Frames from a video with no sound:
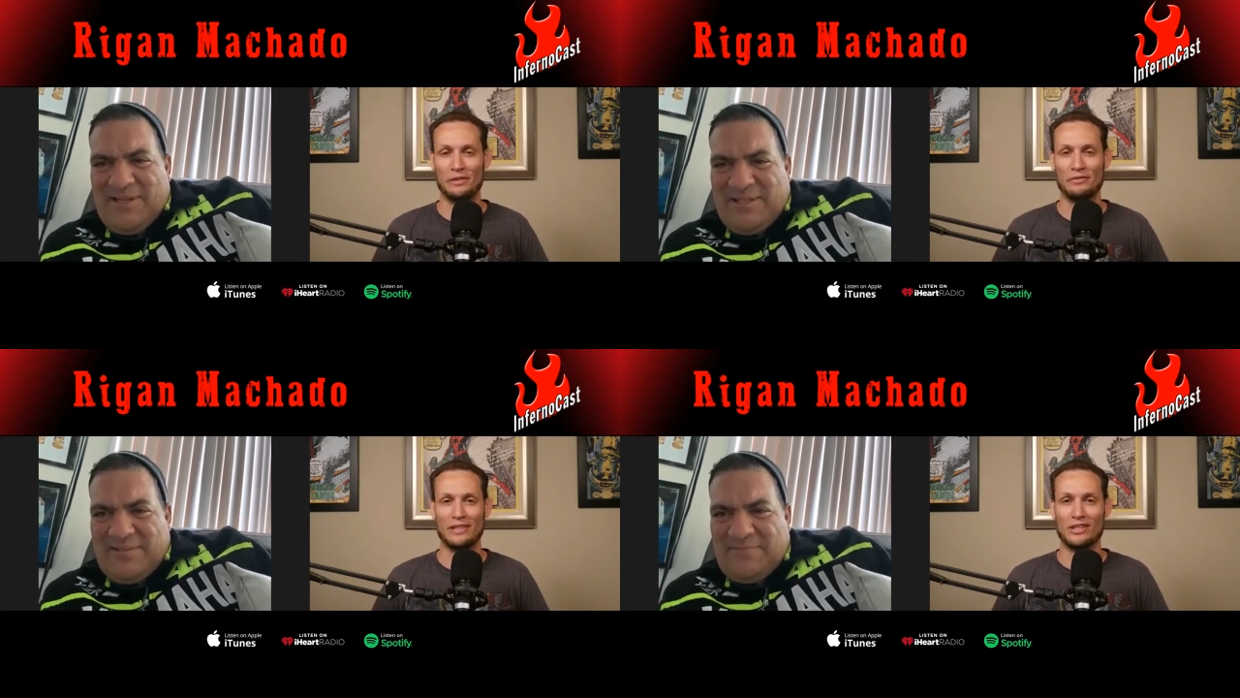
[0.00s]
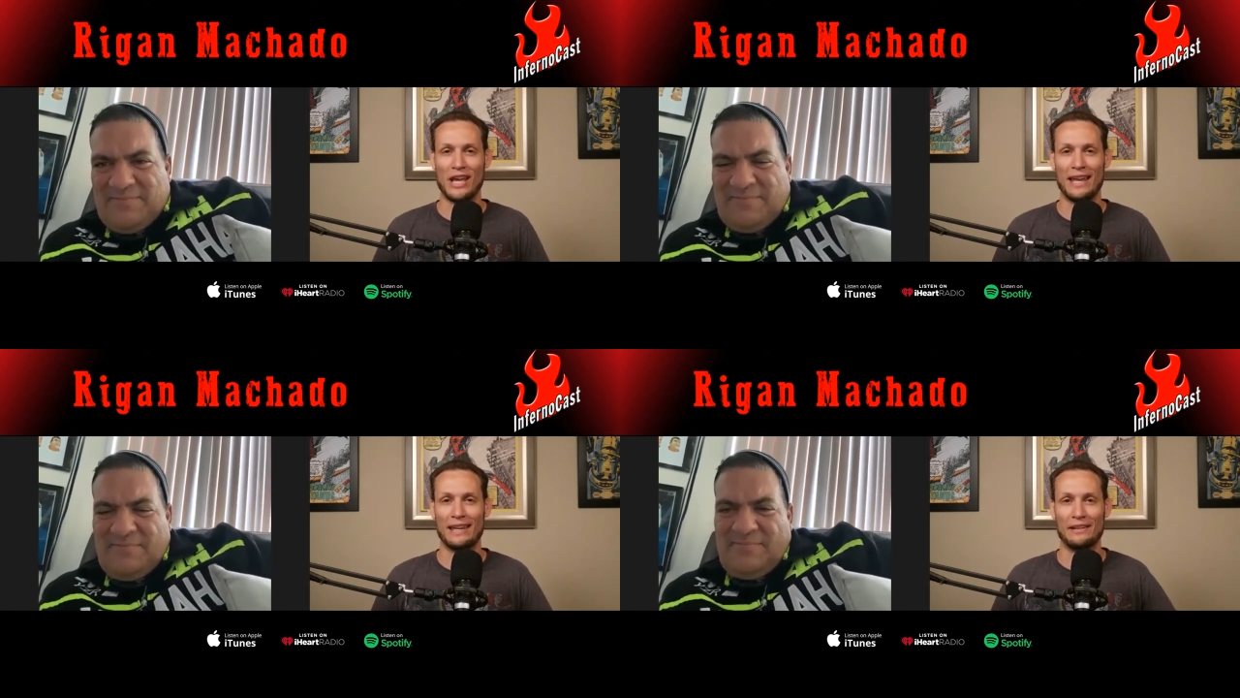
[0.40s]
Speaker 1: briefly
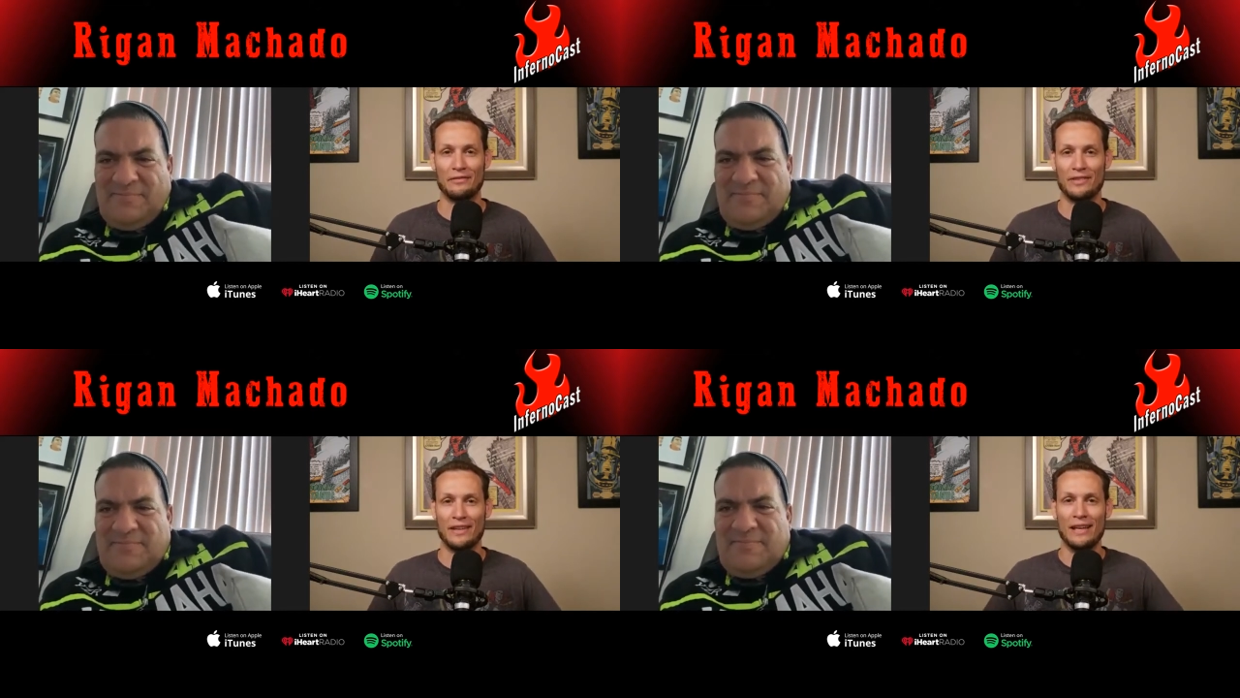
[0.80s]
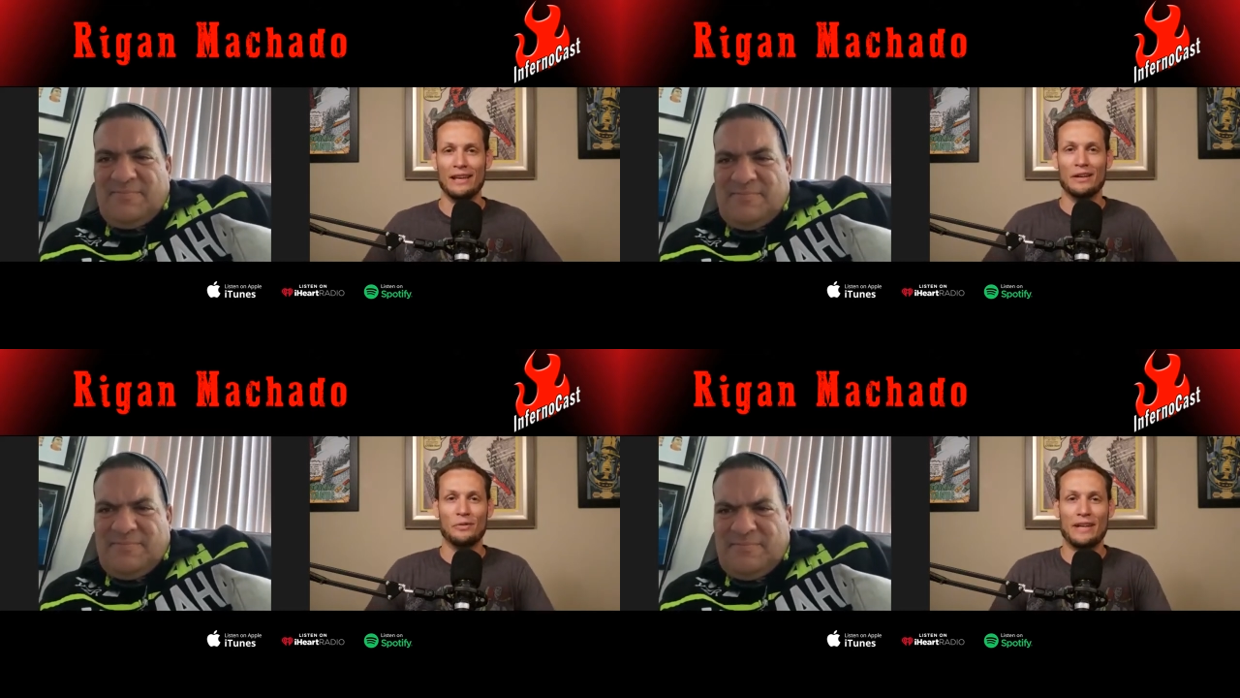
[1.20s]
chatted of
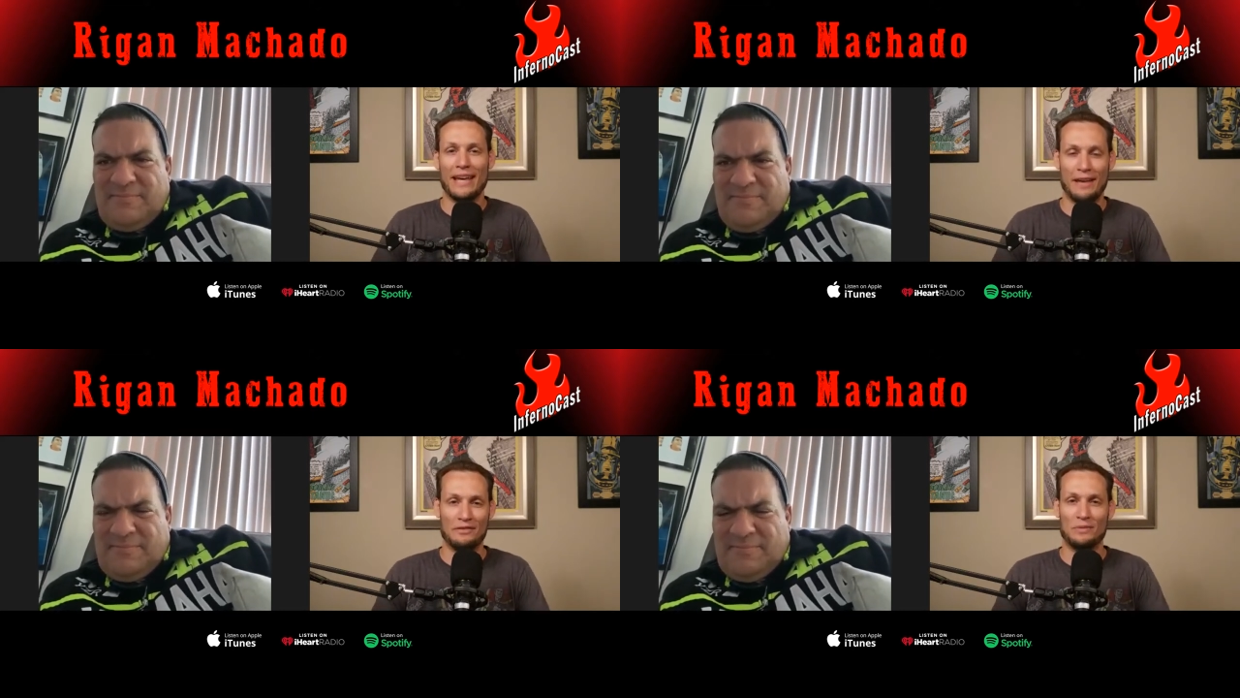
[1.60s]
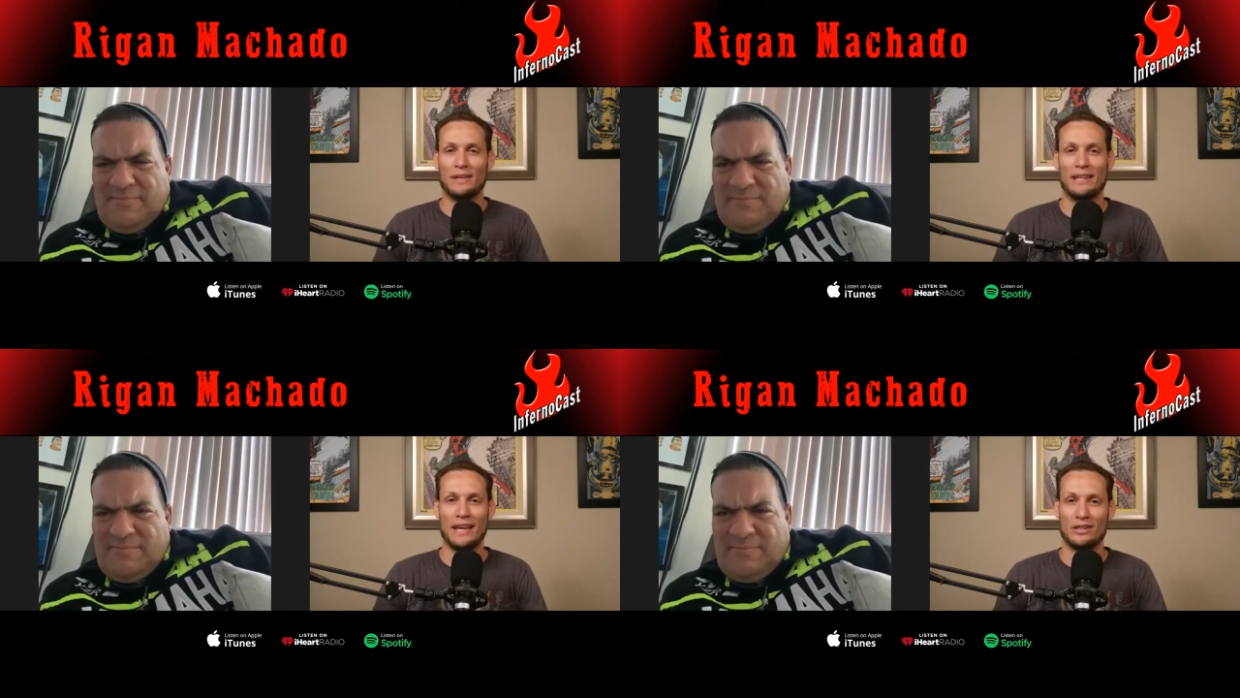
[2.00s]
we kind of have
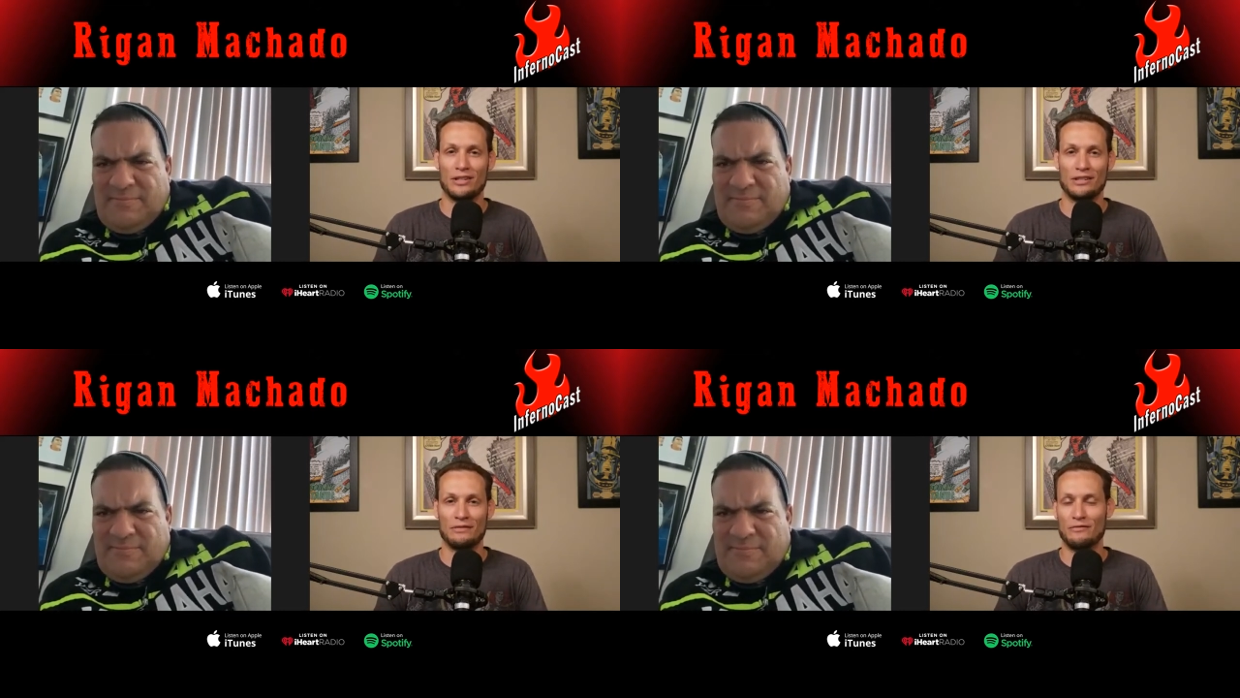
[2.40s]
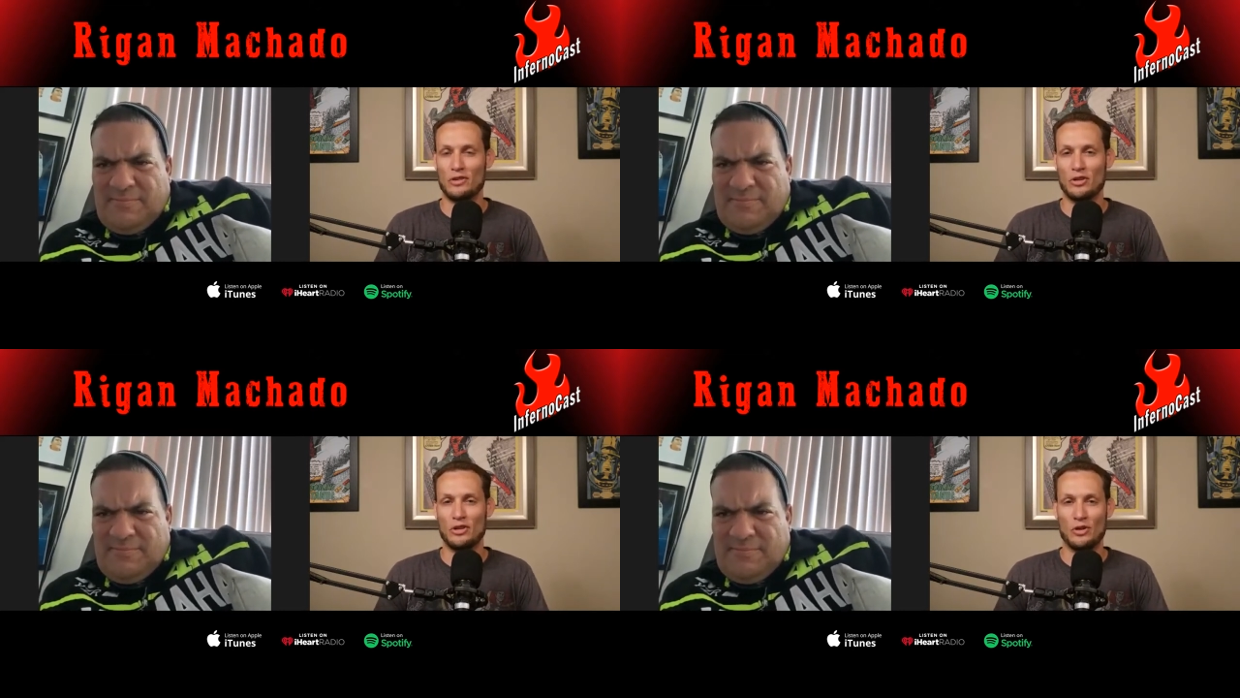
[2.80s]
some connections of
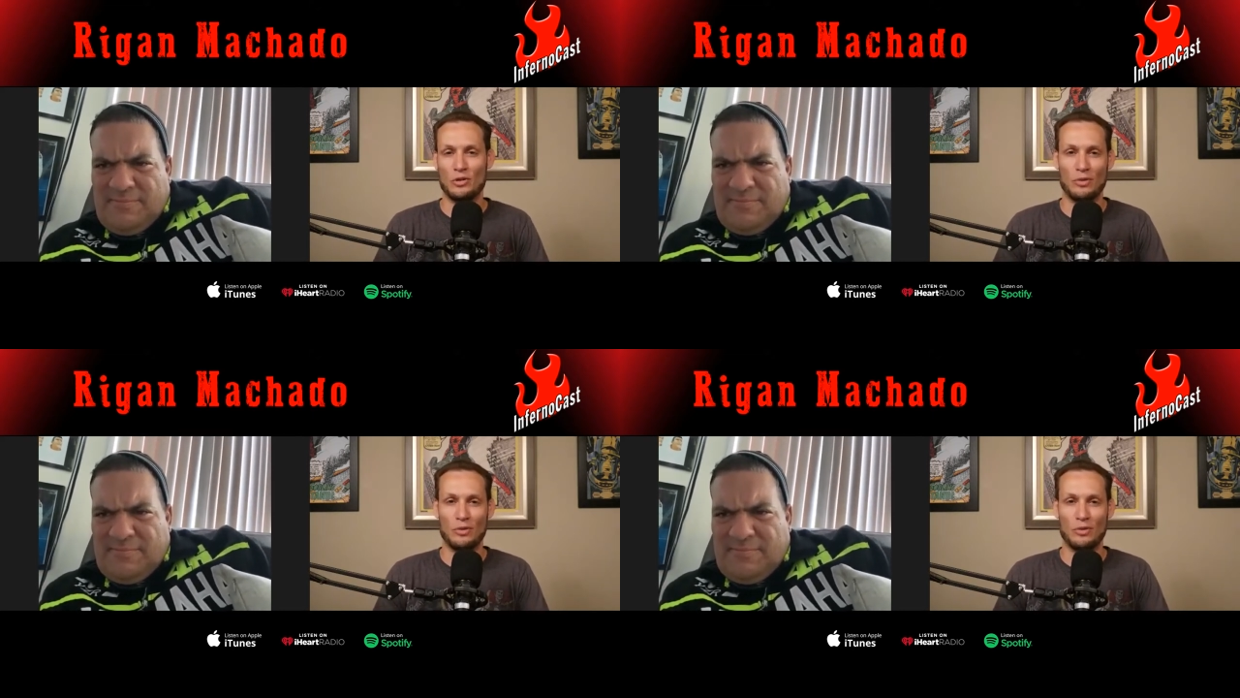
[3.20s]
you know your